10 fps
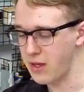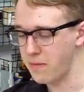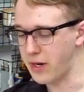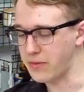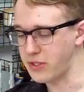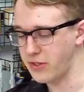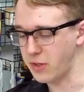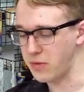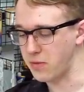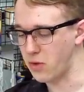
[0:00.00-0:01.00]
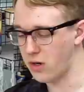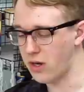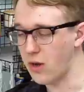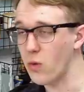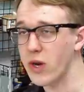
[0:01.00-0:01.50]
But I'm sure there'll be
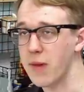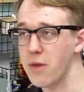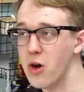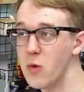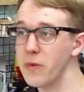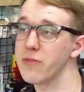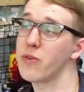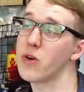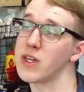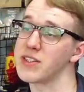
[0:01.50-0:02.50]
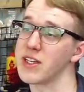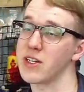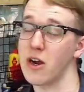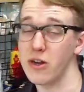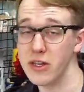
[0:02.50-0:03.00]
more. What I'm hoping for is a
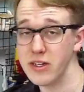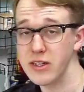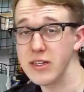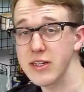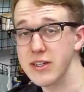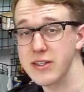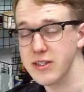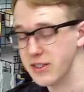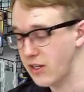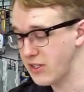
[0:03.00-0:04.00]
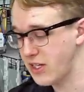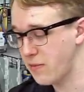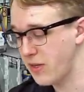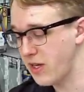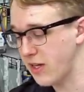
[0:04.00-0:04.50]
Kara Kara
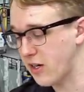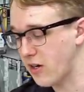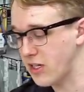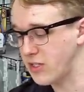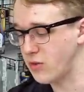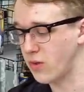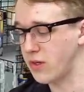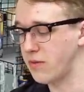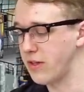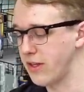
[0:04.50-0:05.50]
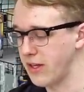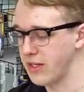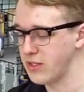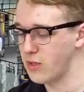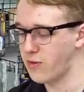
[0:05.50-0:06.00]
Standplate, a Kara issue one.
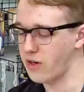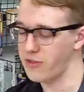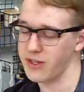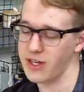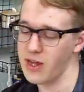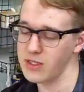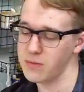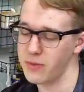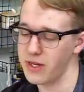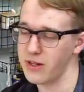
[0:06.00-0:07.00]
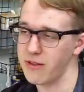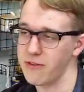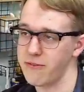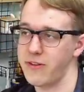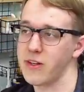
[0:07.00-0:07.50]
So far, nothing announced, but
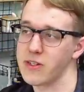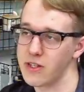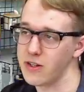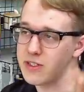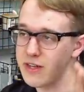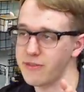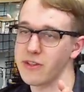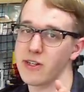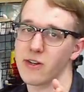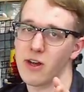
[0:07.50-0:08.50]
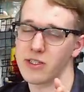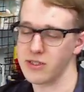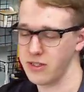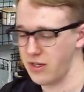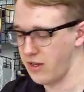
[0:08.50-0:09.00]
fingers are definitely
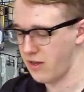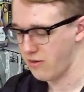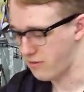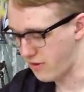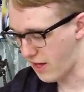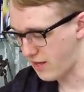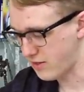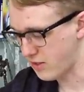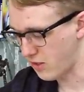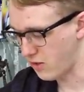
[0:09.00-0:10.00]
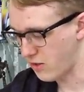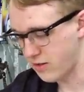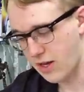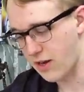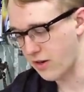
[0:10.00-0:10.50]
crossed for that, so
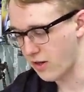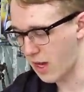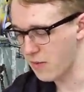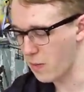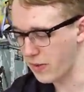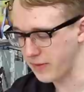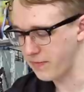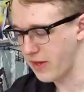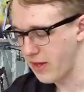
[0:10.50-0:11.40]
I don't know. I'm hoping.